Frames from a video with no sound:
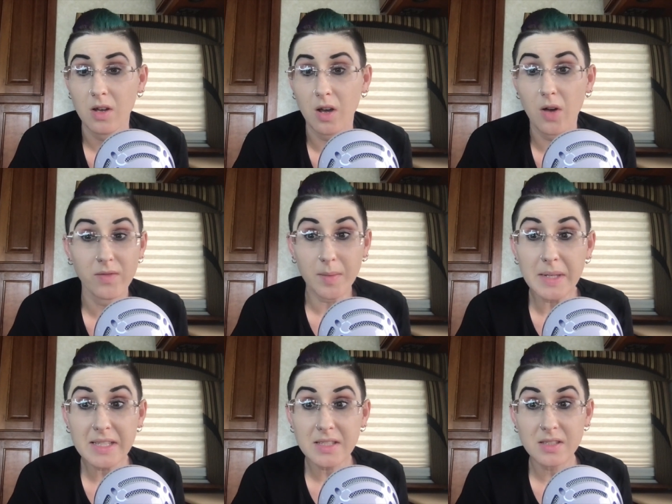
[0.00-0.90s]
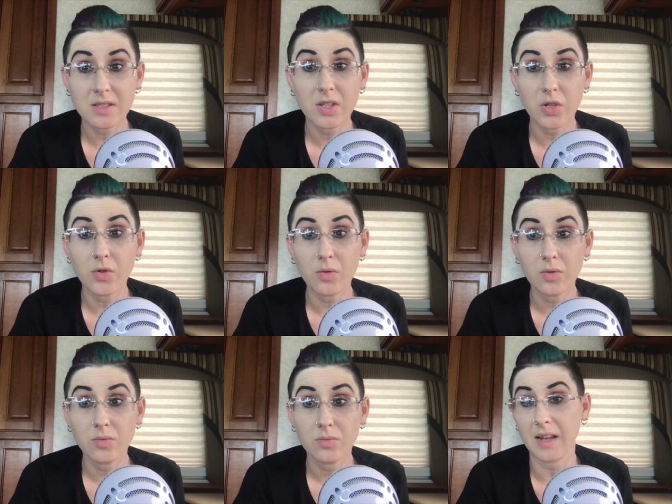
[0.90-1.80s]
off limits to
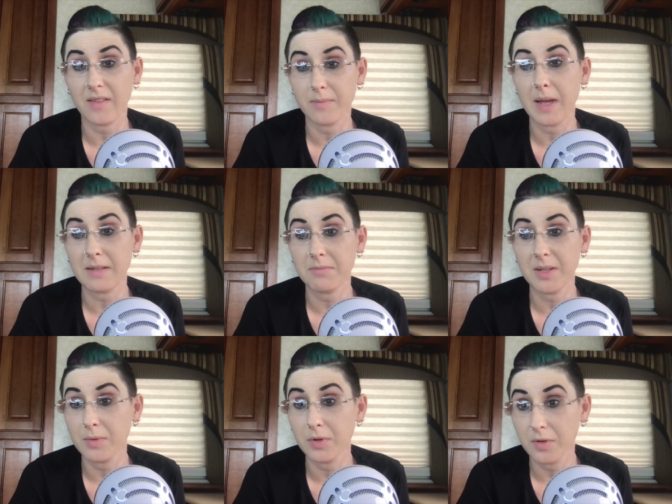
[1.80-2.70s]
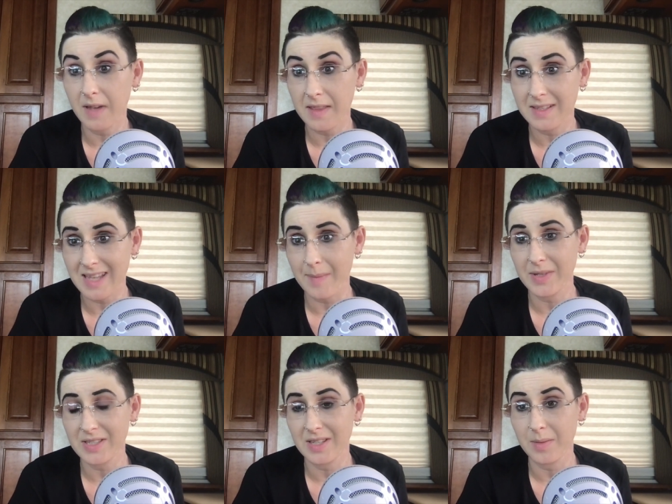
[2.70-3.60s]
you I've met people who've had this
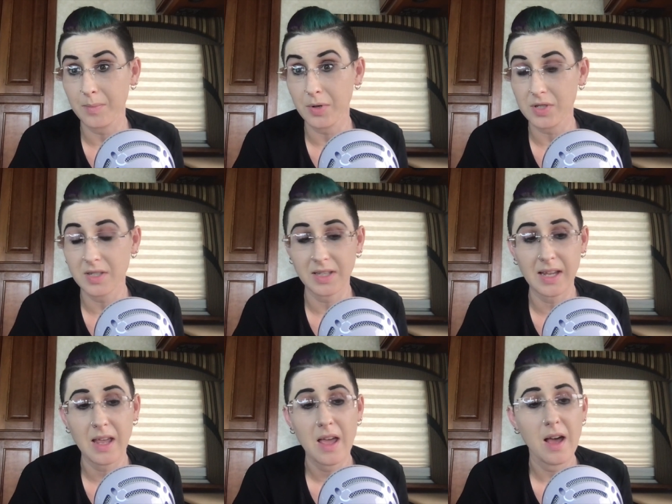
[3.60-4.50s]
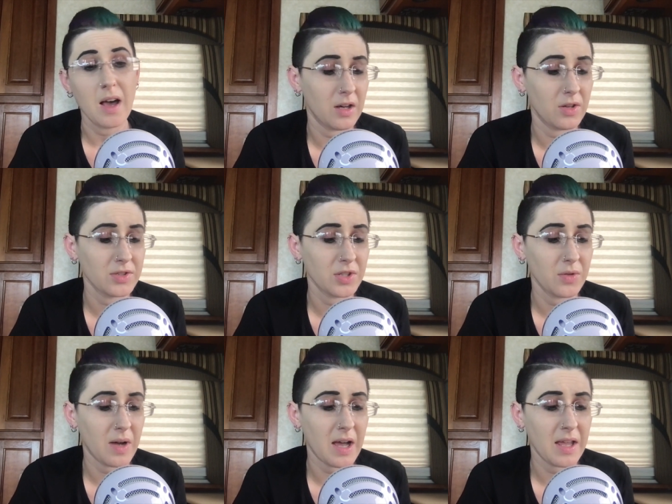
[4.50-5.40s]
happen to them personally.
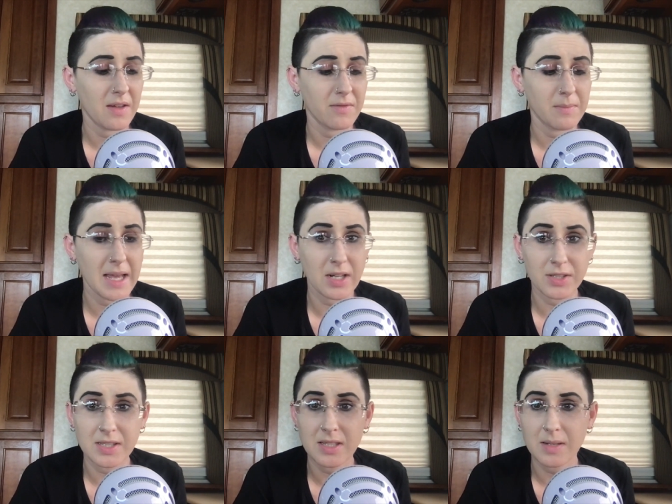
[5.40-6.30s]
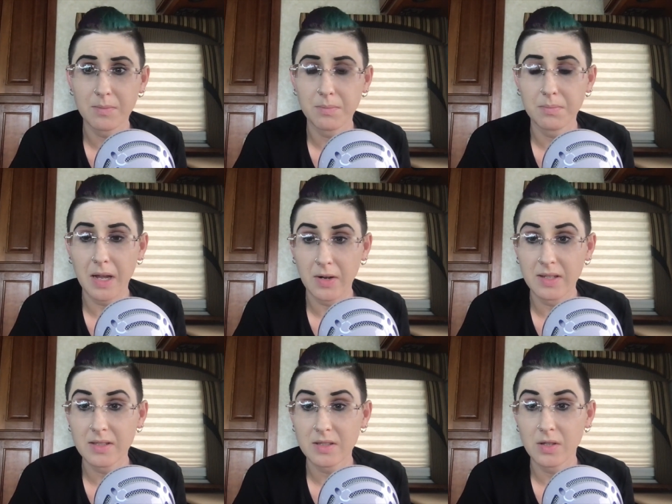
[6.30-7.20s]
Also, I have met autistic
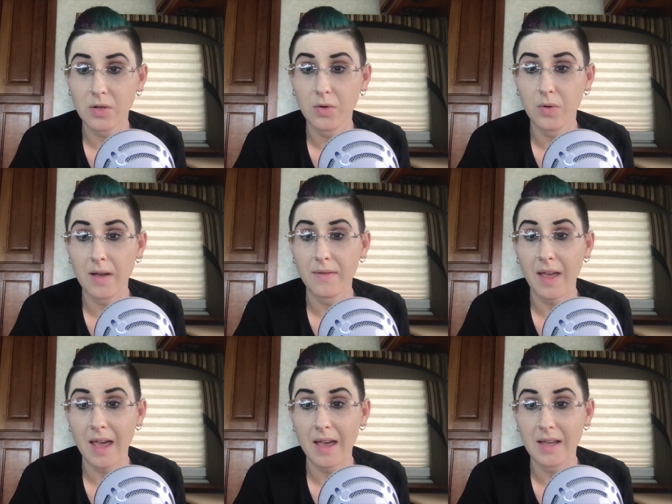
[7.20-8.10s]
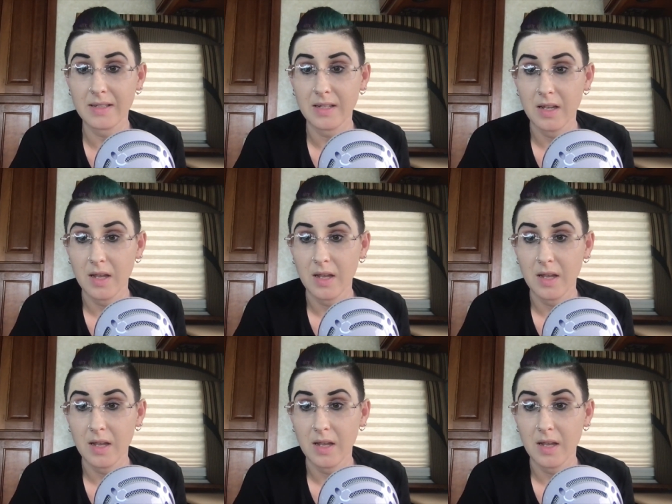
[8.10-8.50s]
parents who have had